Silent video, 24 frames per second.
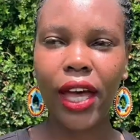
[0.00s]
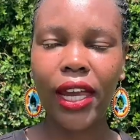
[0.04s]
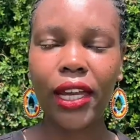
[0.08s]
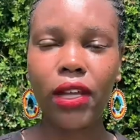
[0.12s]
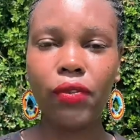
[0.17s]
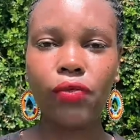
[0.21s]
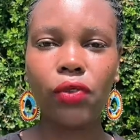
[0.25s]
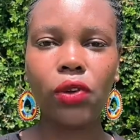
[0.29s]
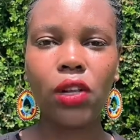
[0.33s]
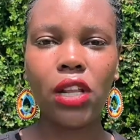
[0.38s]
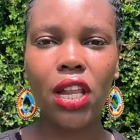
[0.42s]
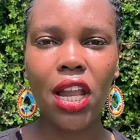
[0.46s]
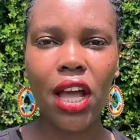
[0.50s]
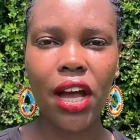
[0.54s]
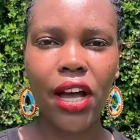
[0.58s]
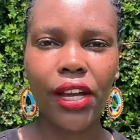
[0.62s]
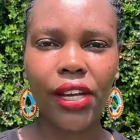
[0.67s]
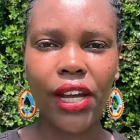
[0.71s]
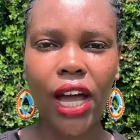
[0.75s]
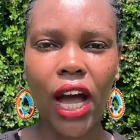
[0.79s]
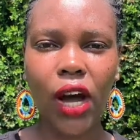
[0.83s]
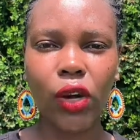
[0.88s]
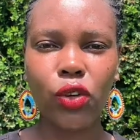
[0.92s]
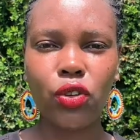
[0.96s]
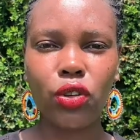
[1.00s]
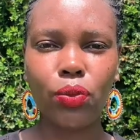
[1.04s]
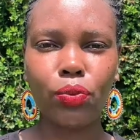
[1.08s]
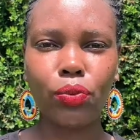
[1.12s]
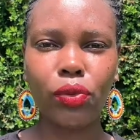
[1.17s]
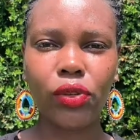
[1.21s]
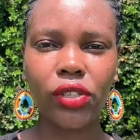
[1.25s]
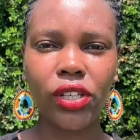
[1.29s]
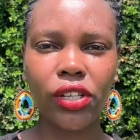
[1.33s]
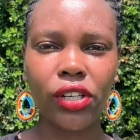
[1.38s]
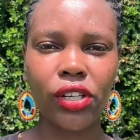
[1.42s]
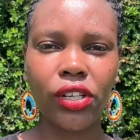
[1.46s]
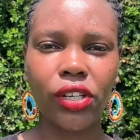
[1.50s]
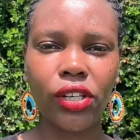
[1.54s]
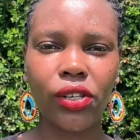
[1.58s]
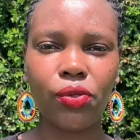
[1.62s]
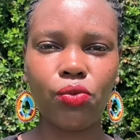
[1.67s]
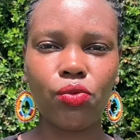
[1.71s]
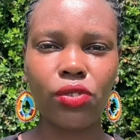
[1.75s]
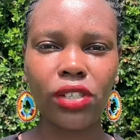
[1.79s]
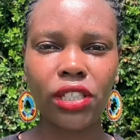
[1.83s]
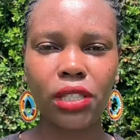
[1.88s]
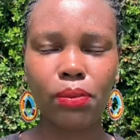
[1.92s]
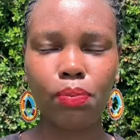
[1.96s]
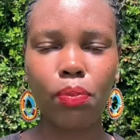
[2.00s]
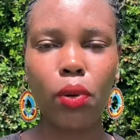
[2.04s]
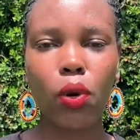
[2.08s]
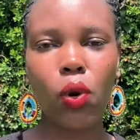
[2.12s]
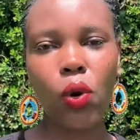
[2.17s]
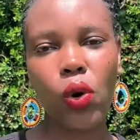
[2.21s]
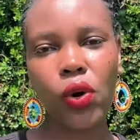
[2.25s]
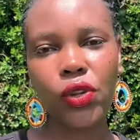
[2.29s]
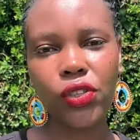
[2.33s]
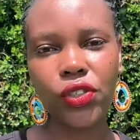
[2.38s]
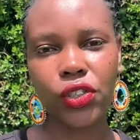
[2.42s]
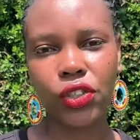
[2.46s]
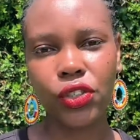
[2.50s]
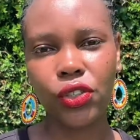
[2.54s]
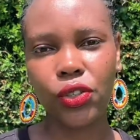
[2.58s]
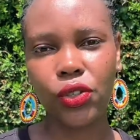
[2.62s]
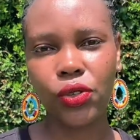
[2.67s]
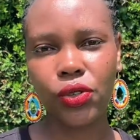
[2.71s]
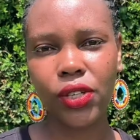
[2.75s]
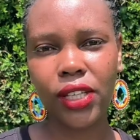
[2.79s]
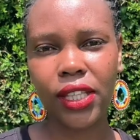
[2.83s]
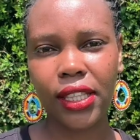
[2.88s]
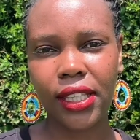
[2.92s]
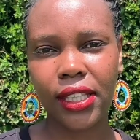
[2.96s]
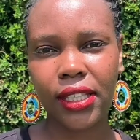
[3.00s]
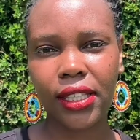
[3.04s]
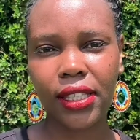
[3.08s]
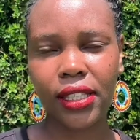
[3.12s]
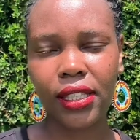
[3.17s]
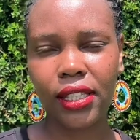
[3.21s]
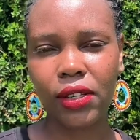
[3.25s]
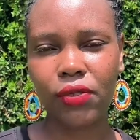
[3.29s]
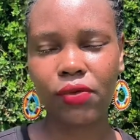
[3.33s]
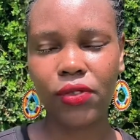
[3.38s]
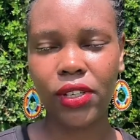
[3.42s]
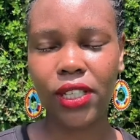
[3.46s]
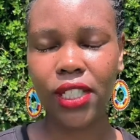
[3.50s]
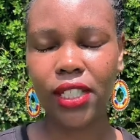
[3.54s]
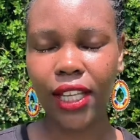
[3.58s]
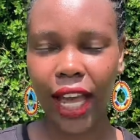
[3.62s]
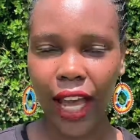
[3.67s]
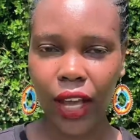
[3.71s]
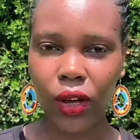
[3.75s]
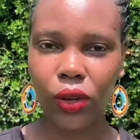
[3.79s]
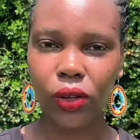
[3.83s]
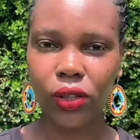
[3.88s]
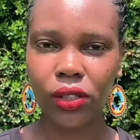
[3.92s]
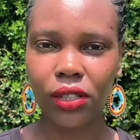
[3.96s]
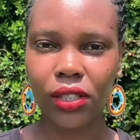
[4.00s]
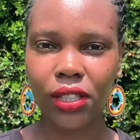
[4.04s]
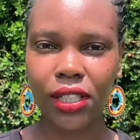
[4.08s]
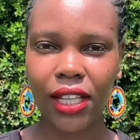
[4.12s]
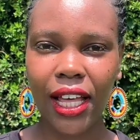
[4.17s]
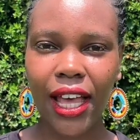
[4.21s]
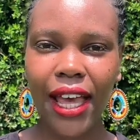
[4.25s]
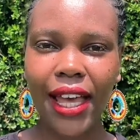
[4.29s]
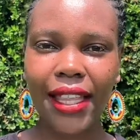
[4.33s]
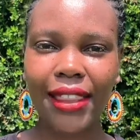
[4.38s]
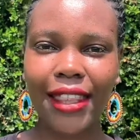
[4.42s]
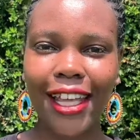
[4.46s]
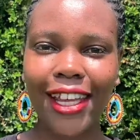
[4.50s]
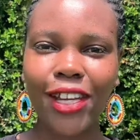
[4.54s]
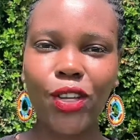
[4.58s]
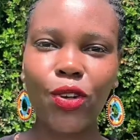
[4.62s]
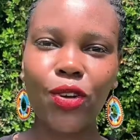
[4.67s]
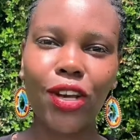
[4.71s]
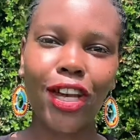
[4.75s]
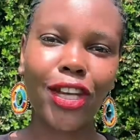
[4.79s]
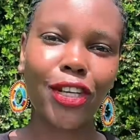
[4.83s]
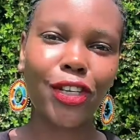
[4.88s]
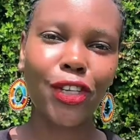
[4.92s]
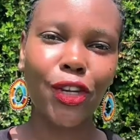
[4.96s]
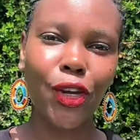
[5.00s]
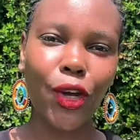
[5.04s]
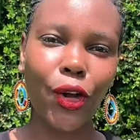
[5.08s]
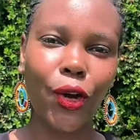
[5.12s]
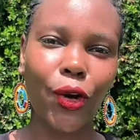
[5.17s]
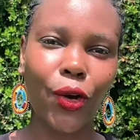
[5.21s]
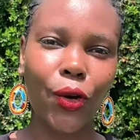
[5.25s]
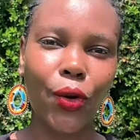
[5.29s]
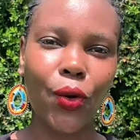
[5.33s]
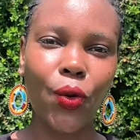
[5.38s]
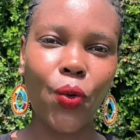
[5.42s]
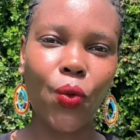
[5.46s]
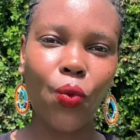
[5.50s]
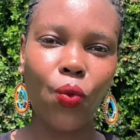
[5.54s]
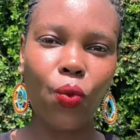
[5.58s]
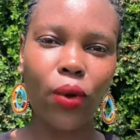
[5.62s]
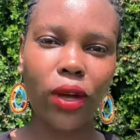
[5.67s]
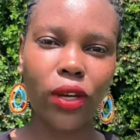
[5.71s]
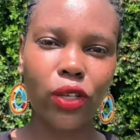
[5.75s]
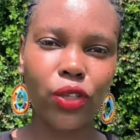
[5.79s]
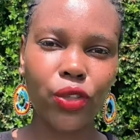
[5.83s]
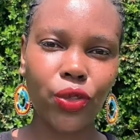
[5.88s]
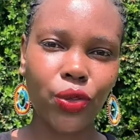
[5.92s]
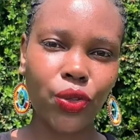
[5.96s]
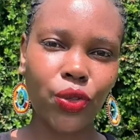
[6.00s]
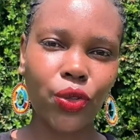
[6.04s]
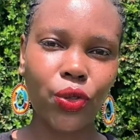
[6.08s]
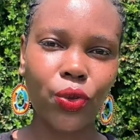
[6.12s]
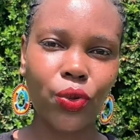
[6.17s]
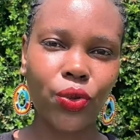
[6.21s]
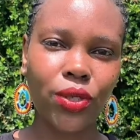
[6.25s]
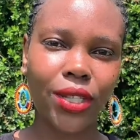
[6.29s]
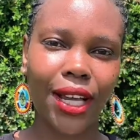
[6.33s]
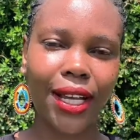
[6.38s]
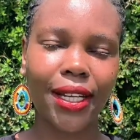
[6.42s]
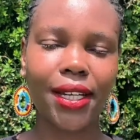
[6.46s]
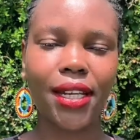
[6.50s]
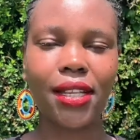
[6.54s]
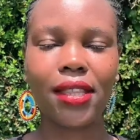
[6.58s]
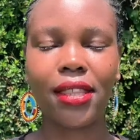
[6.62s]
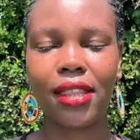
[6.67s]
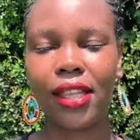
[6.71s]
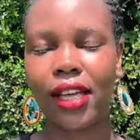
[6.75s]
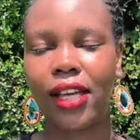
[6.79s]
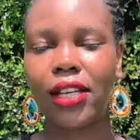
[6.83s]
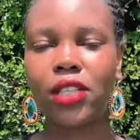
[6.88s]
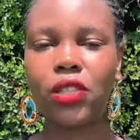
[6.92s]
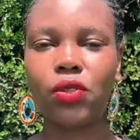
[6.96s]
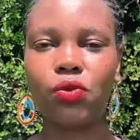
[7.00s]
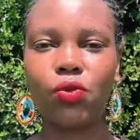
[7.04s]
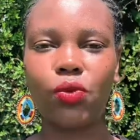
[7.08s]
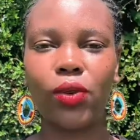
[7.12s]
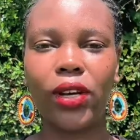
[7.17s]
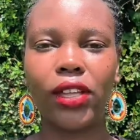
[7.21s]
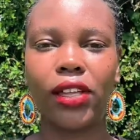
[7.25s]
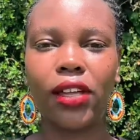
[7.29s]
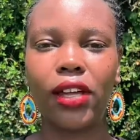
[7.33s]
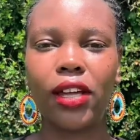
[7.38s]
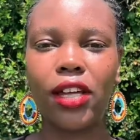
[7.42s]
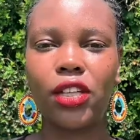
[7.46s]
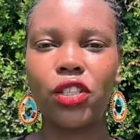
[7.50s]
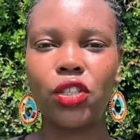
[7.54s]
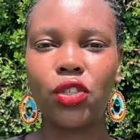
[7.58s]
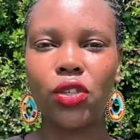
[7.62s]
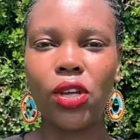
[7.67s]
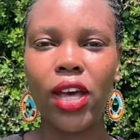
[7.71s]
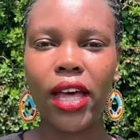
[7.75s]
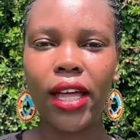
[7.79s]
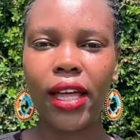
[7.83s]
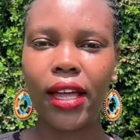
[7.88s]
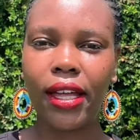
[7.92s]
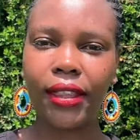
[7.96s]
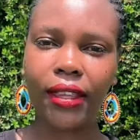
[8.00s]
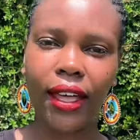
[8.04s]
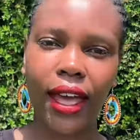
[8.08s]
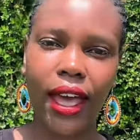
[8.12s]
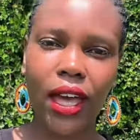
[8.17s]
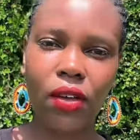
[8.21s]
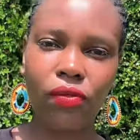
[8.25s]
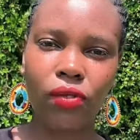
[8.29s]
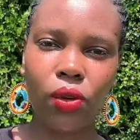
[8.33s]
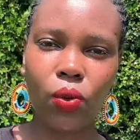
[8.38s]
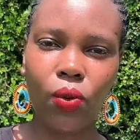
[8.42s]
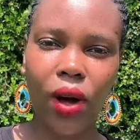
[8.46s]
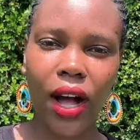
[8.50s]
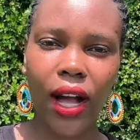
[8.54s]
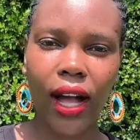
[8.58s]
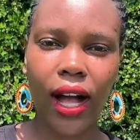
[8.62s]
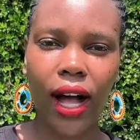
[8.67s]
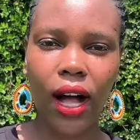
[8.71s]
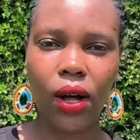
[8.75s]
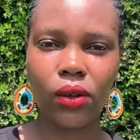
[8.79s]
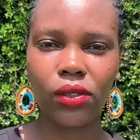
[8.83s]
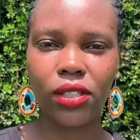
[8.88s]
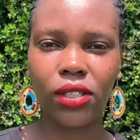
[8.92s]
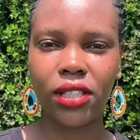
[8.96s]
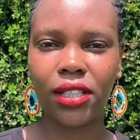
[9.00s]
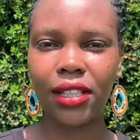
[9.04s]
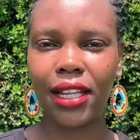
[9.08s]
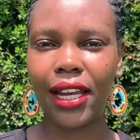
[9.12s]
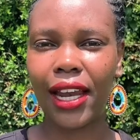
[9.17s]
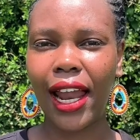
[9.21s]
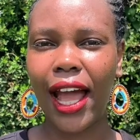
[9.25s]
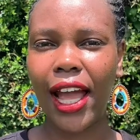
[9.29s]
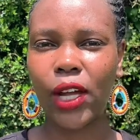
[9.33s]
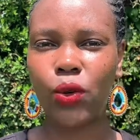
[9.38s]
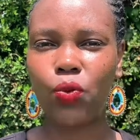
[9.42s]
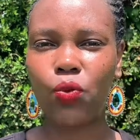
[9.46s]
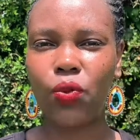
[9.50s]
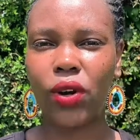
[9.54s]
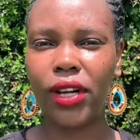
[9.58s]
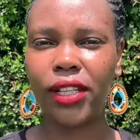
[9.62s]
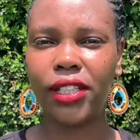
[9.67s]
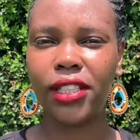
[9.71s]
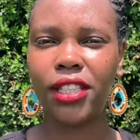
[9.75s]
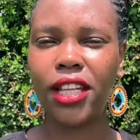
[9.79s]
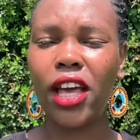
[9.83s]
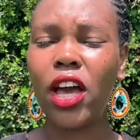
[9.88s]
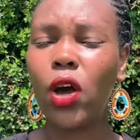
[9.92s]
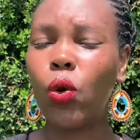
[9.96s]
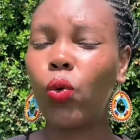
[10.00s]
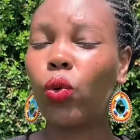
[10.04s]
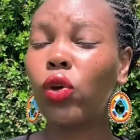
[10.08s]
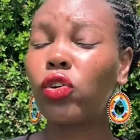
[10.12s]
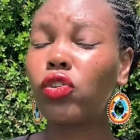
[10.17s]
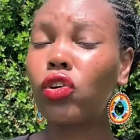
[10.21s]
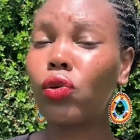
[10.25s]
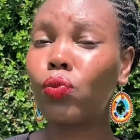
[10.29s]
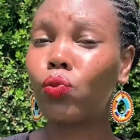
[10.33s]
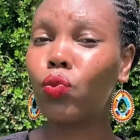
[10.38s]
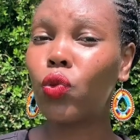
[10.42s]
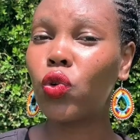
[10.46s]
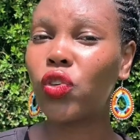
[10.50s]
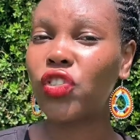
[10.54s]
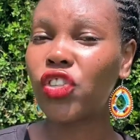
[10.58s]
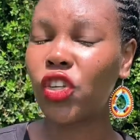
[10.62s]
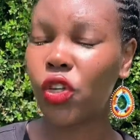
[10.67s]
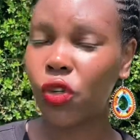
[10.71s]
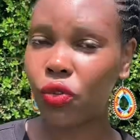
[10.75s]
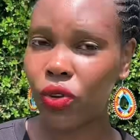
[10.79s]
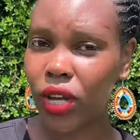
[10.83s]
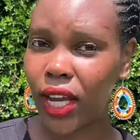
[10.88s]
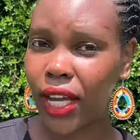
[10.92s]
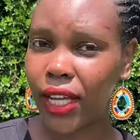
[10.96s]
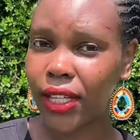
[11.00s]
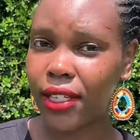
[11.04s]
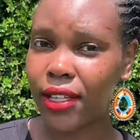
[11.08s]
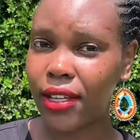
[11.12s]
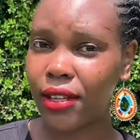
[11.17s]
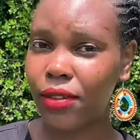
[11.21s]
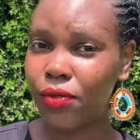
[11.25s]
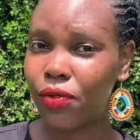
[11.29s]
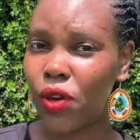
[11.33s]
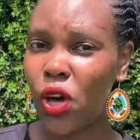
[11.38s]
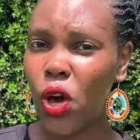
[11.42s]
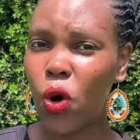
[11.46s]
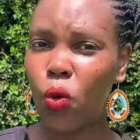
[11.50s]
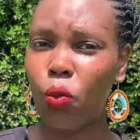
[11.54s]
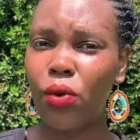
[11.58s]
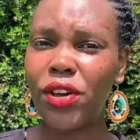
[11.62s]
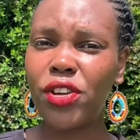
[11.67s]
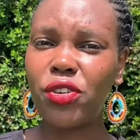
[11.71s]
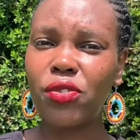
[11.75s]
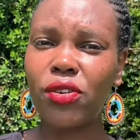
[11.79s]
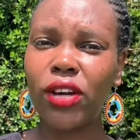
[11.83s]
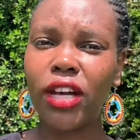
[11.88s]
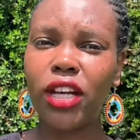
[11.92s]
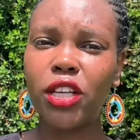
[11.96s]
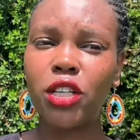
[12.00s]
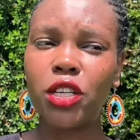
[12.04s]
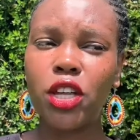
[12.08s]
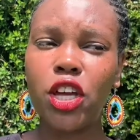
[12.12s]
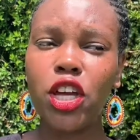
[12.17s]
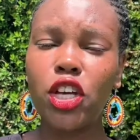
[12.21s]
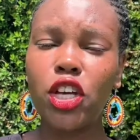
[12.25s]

And if you learn how your body responds during these different cycles, then you can know when to do certain things, whether it's the heavy workouts, the light ones, when you're most creative, when you can